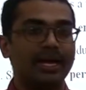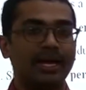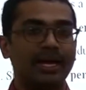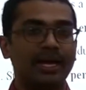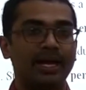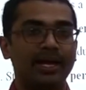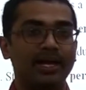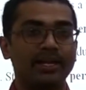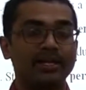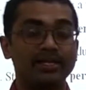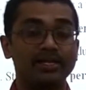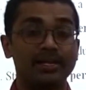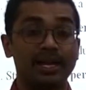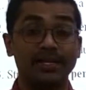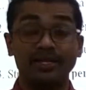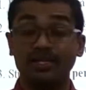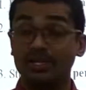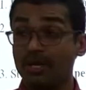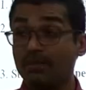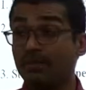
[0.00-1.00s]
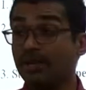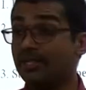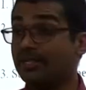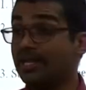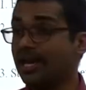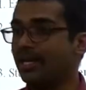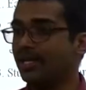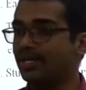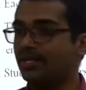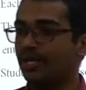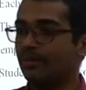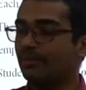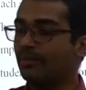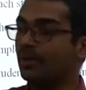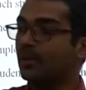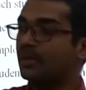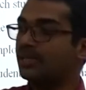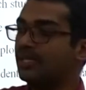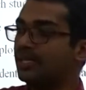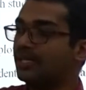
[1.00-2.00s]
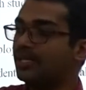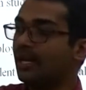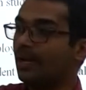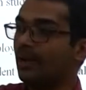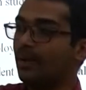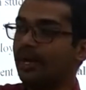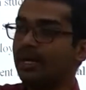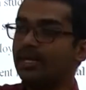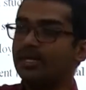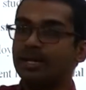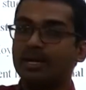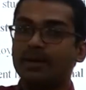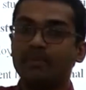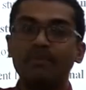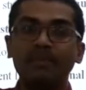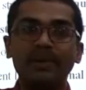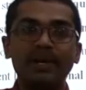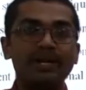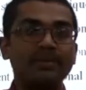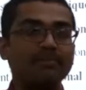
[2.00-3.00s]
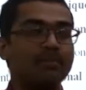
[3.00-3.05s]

It is extremely challenging because this requires a complete